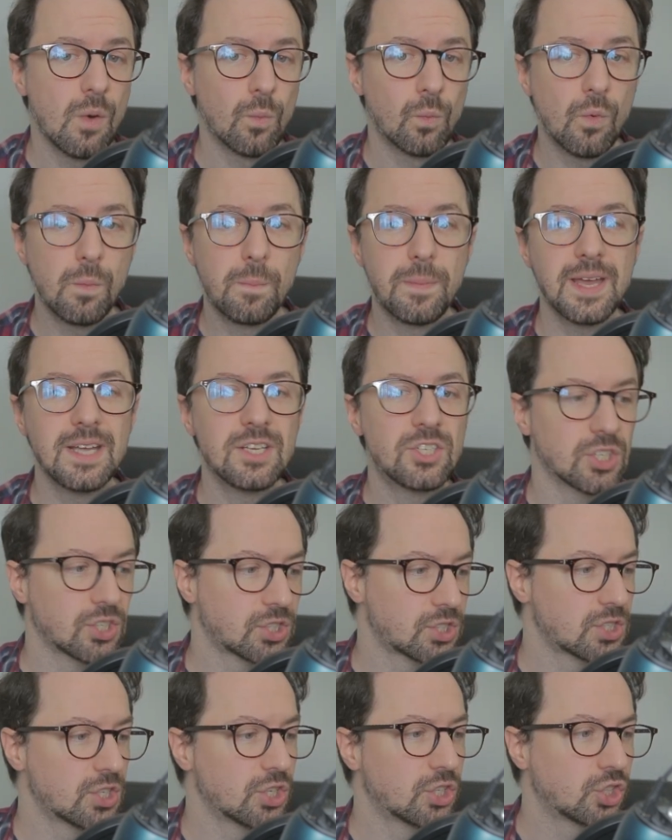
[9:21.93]
will be
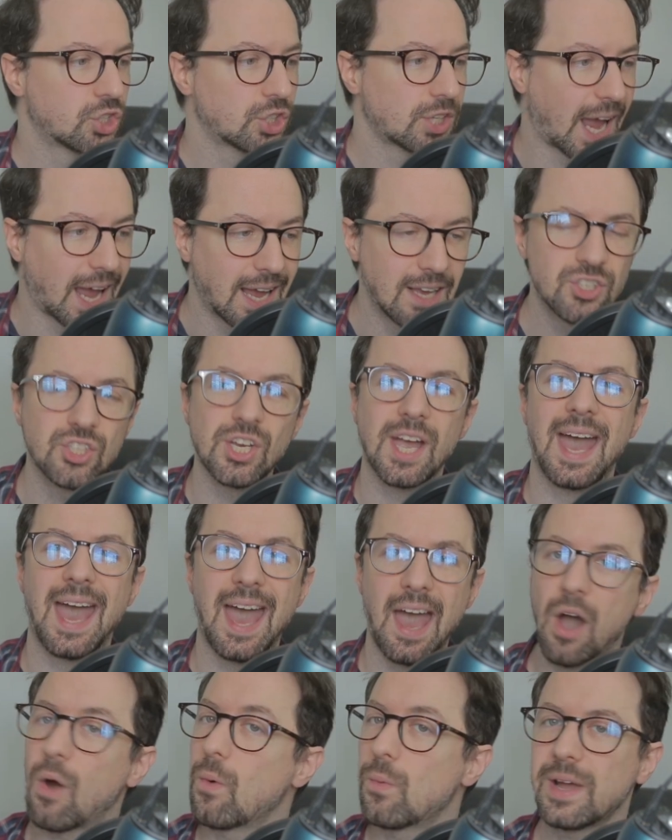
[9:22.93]
just to change
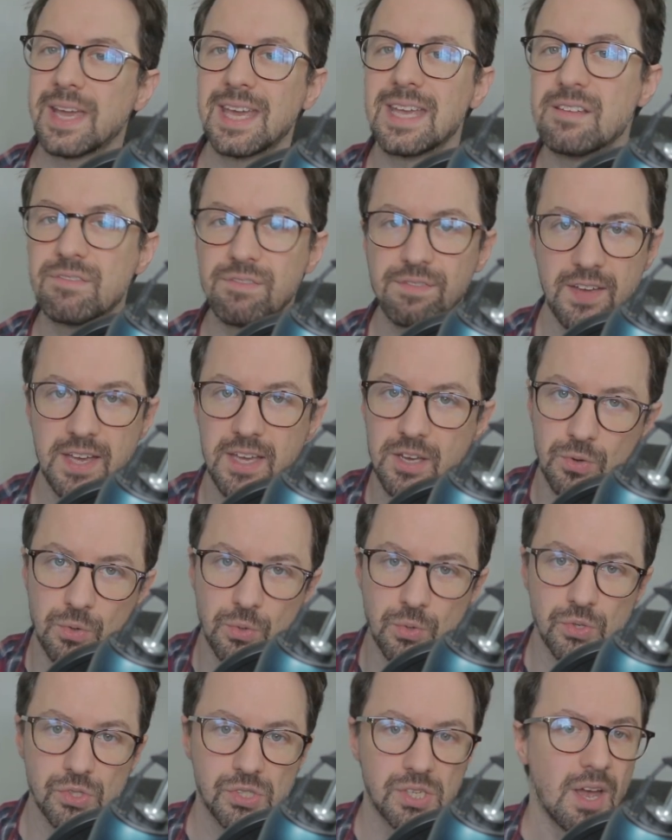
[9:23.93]
how he
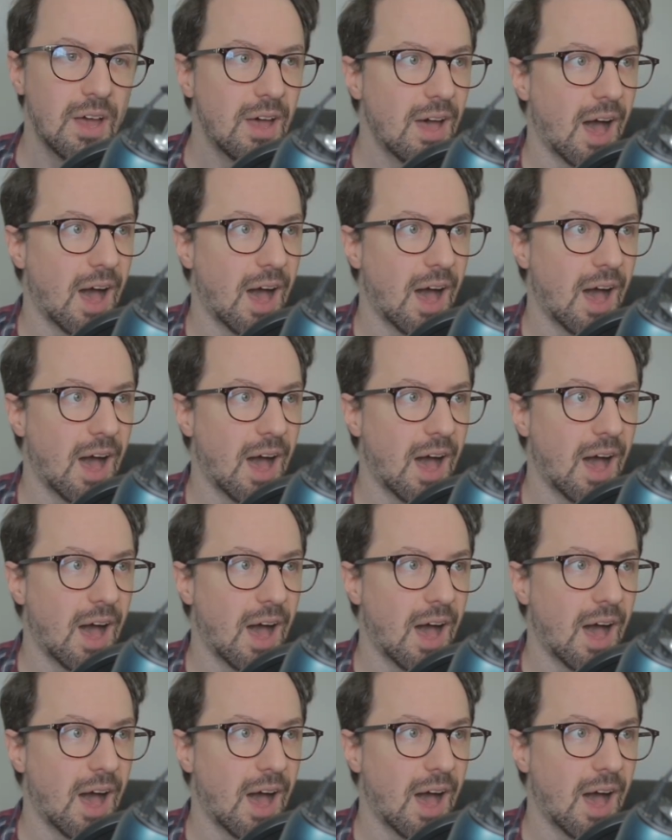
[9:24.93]
feels